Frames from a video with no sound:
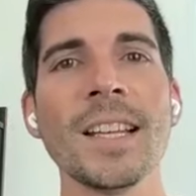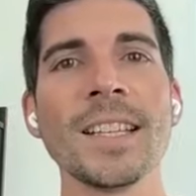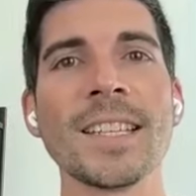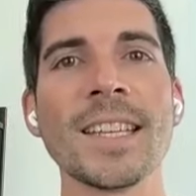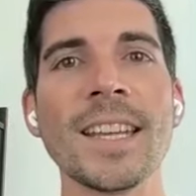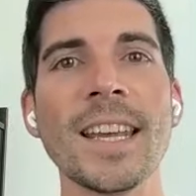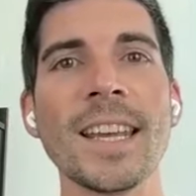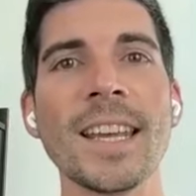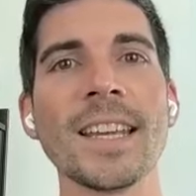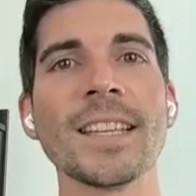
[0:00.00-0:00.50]

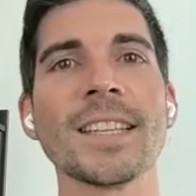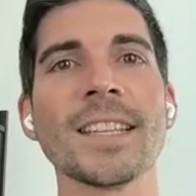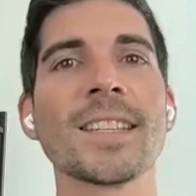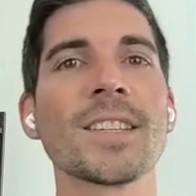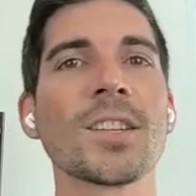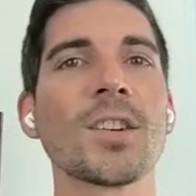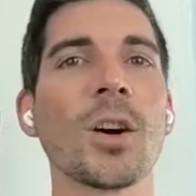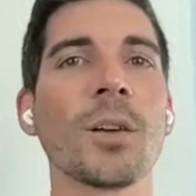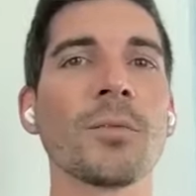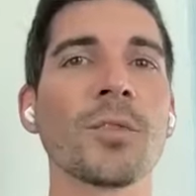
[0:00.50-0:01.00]

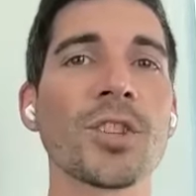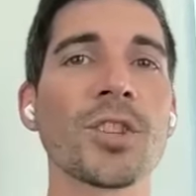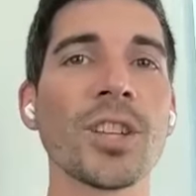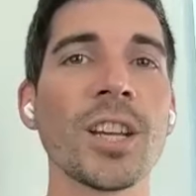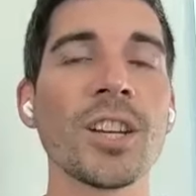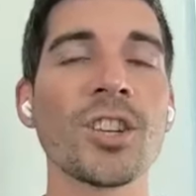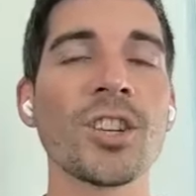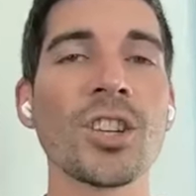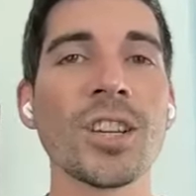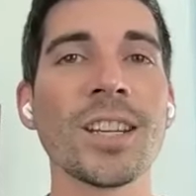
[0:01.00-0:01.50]
Today's
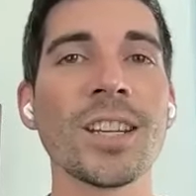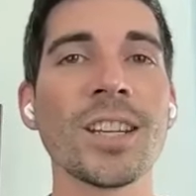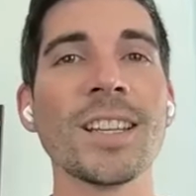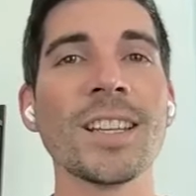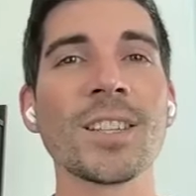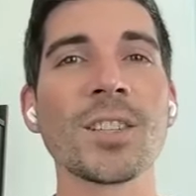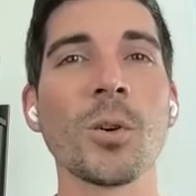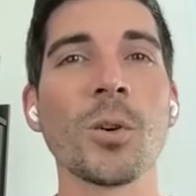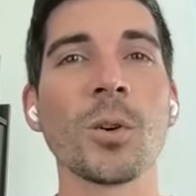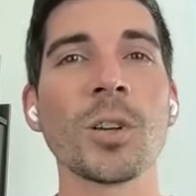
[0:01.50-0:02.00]
conversation
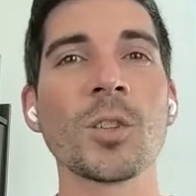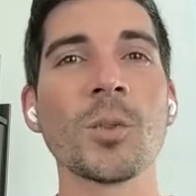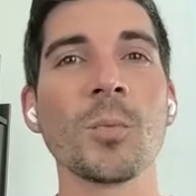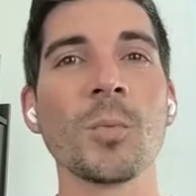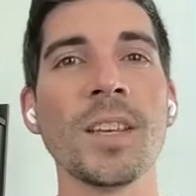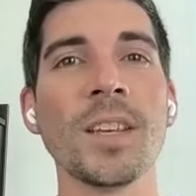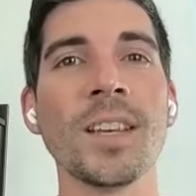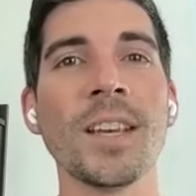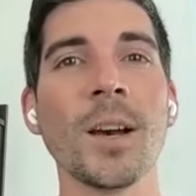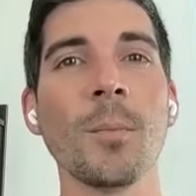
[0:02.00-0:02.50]
is going to
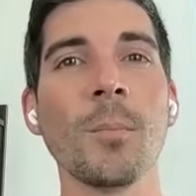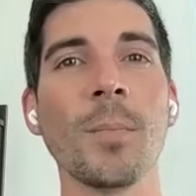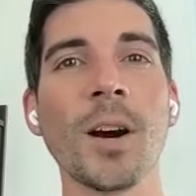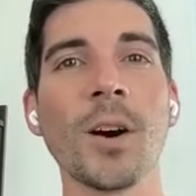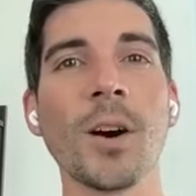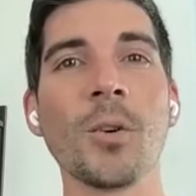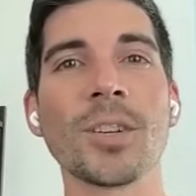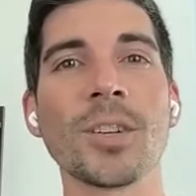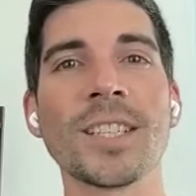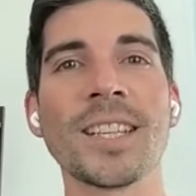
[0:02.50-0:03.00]
be
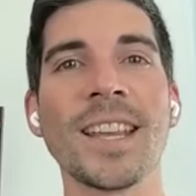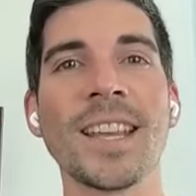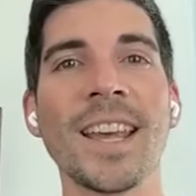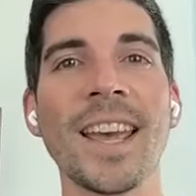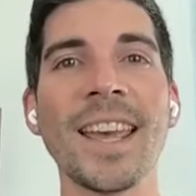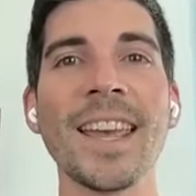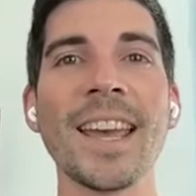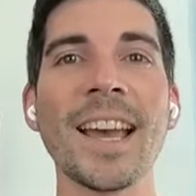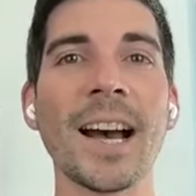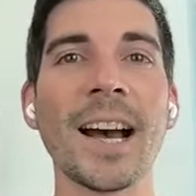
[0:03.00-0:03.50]
about
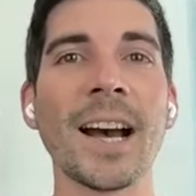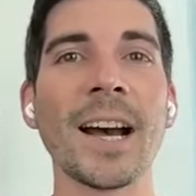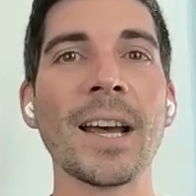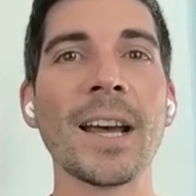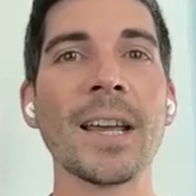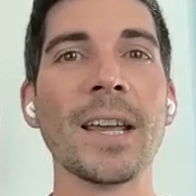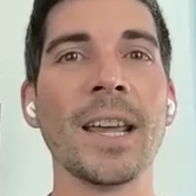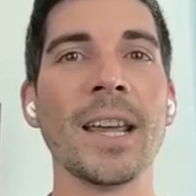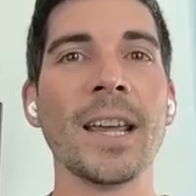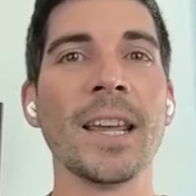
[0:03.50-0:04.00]

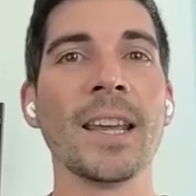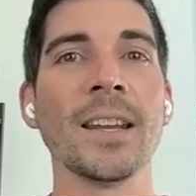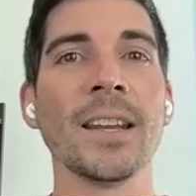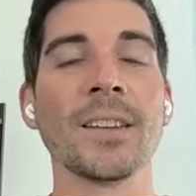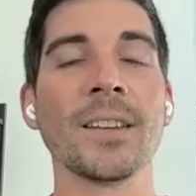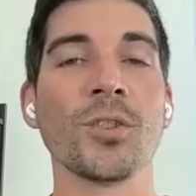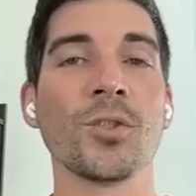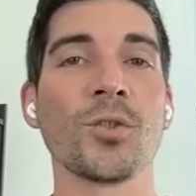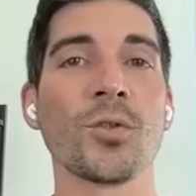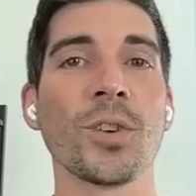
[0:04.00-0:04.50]
AI
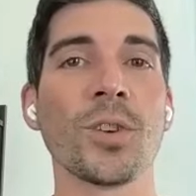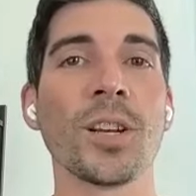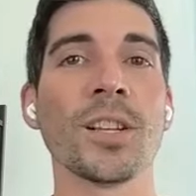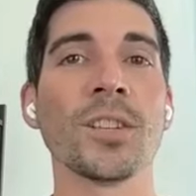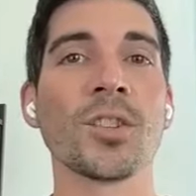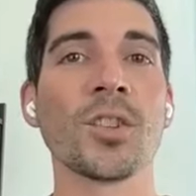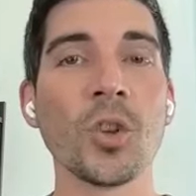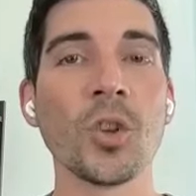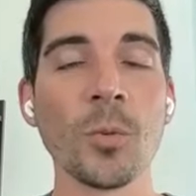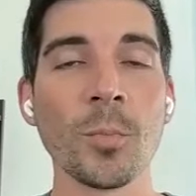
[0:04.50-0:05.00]
and
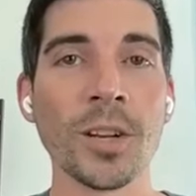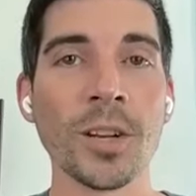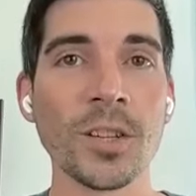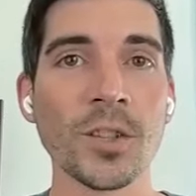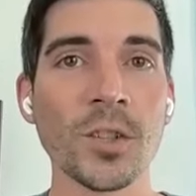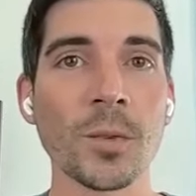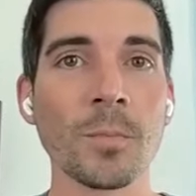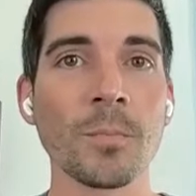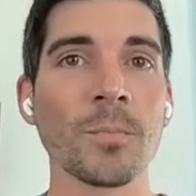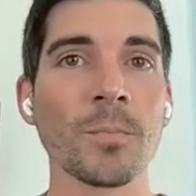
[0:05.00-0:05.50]

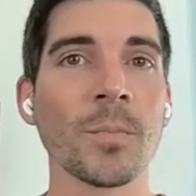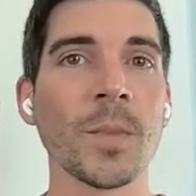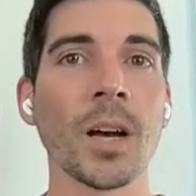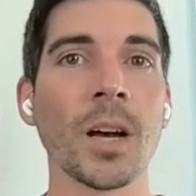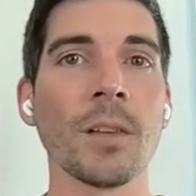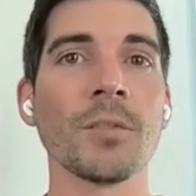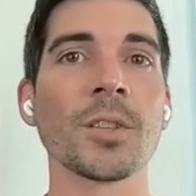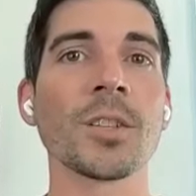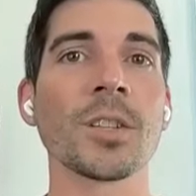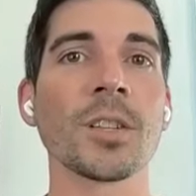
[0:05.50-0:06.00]
transhumanism,
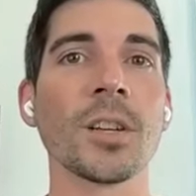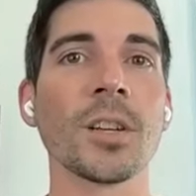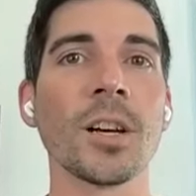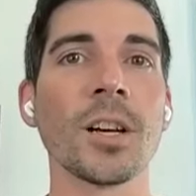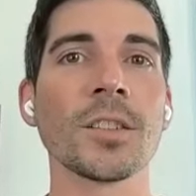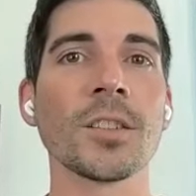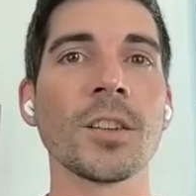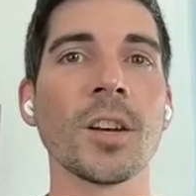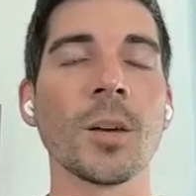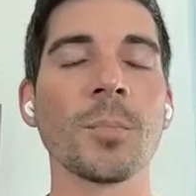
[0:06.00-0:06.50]
obviously a
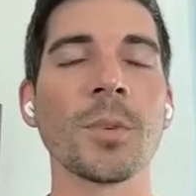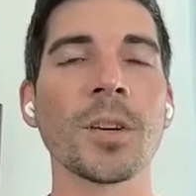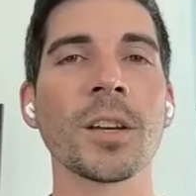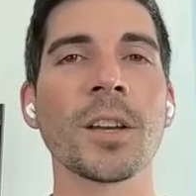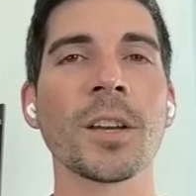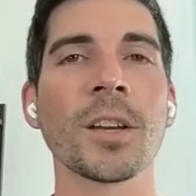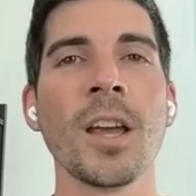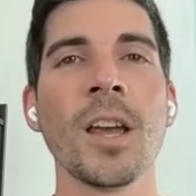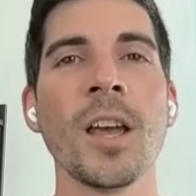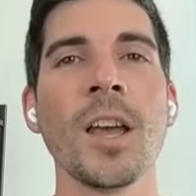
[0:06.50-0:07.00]
hot
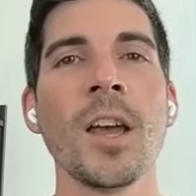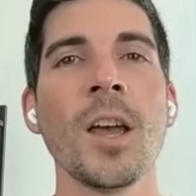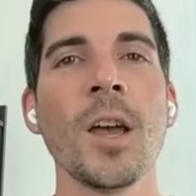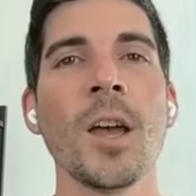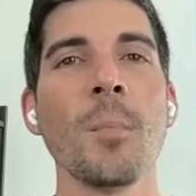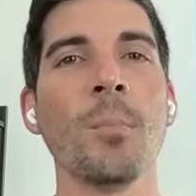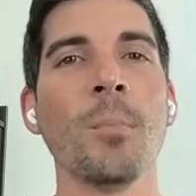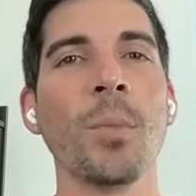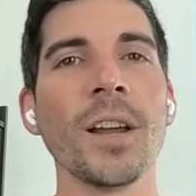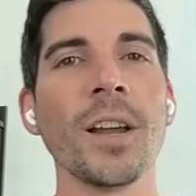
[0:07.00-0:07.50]
topic,
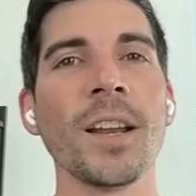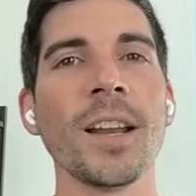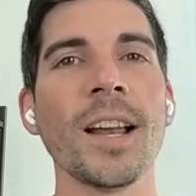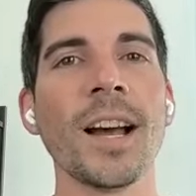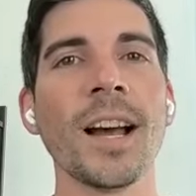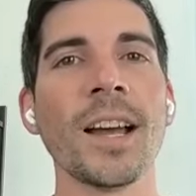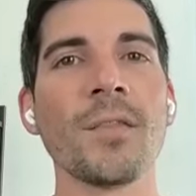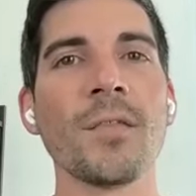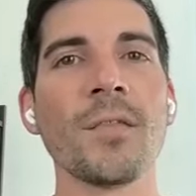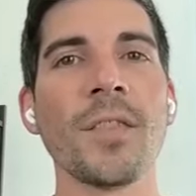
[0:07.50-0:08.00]
but
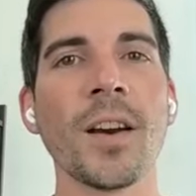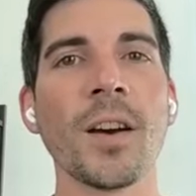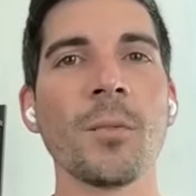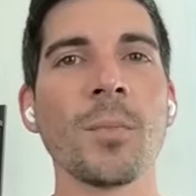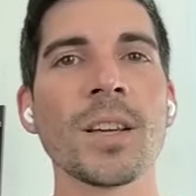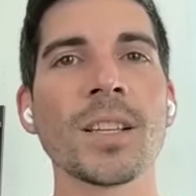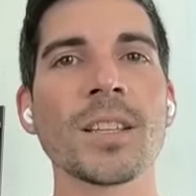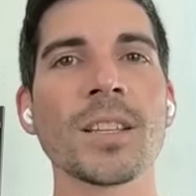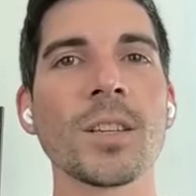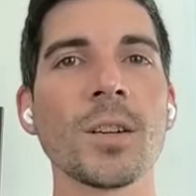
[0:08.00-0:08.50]
I found
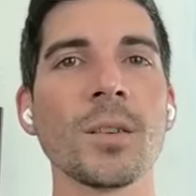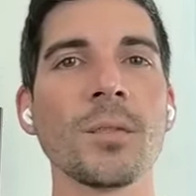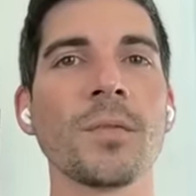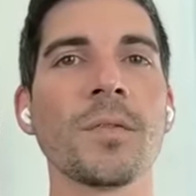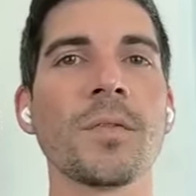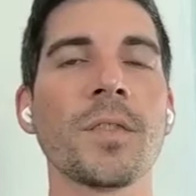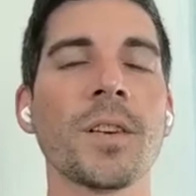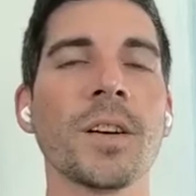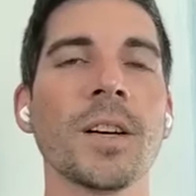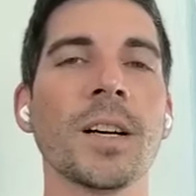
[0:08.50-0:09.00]
myself